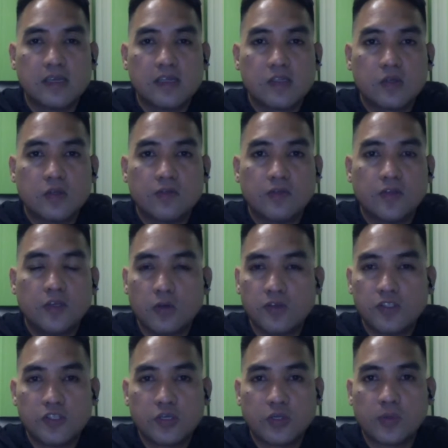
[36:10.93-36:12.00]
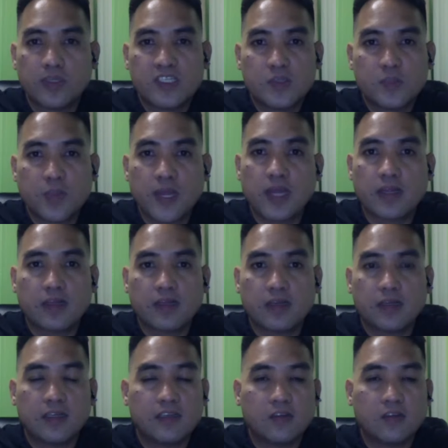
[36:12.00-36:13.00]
So if you don't show respect, then